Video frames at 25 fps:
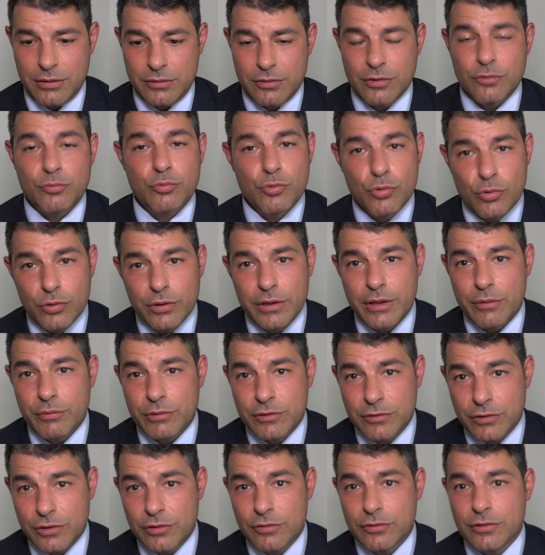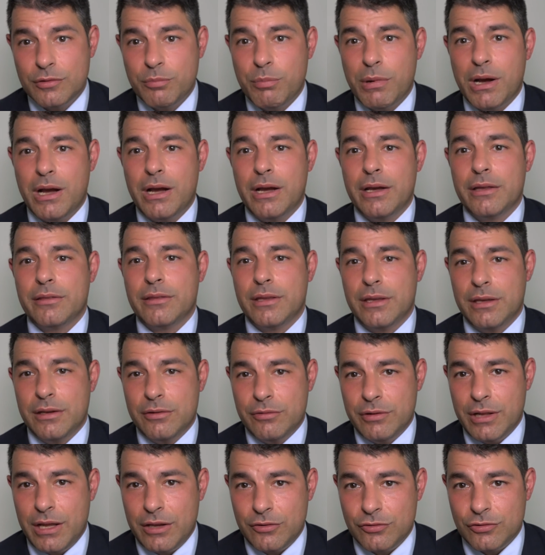rule that was used by the
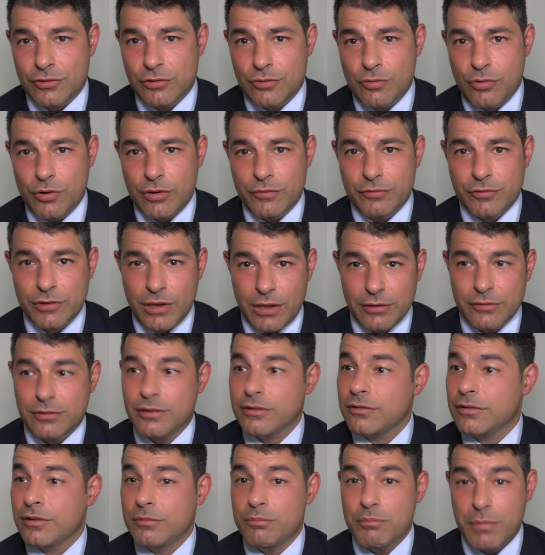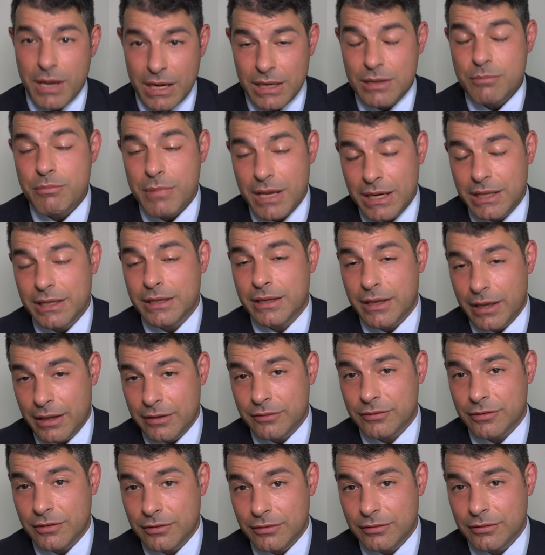International Court of Justice in many, many
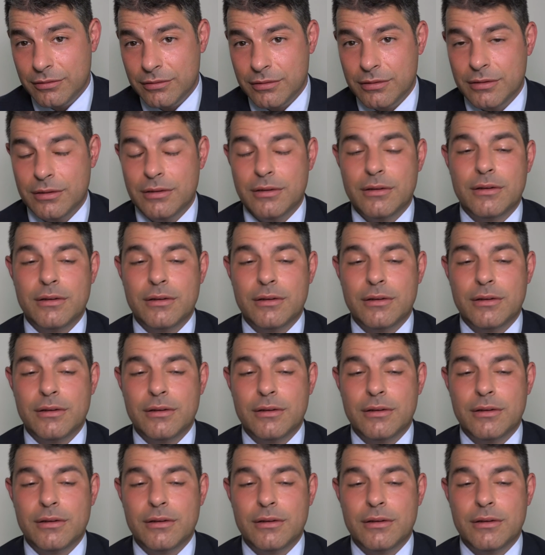cases